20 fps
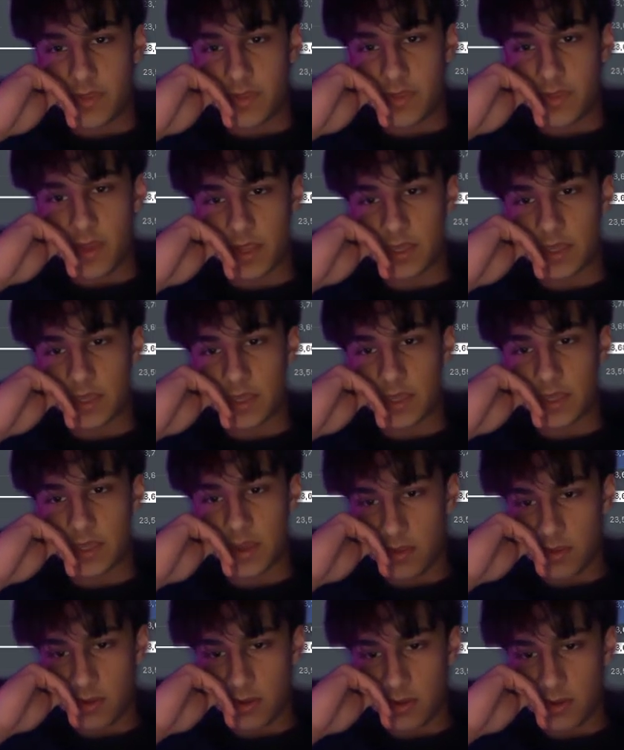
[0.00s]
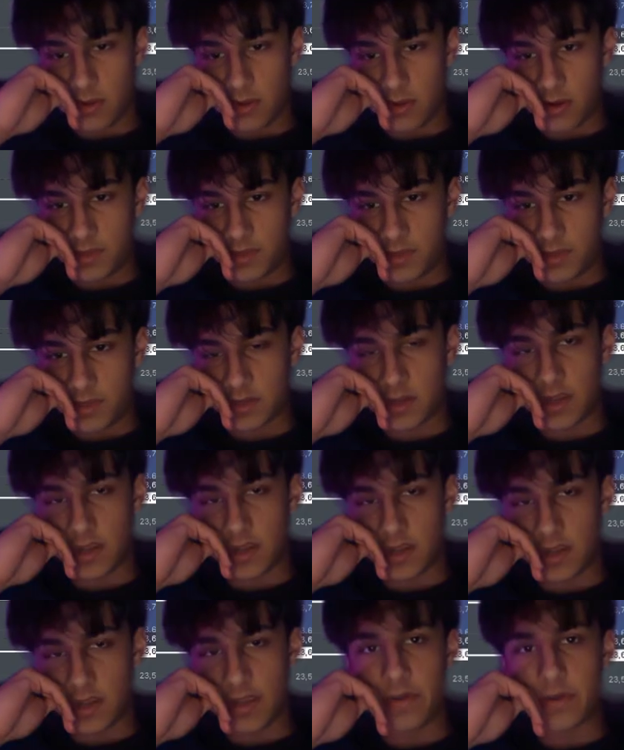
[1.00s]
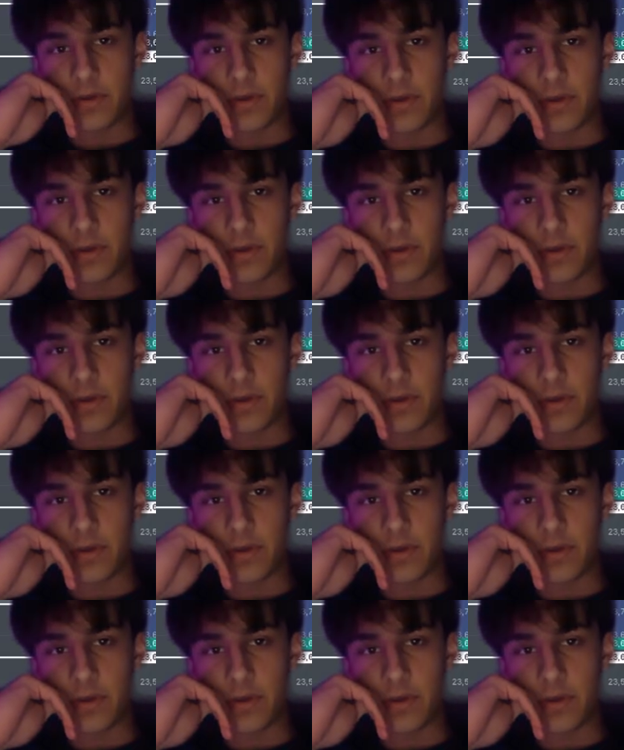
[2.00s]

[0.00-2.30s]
I'm like telling you, all of this is gonna get filled.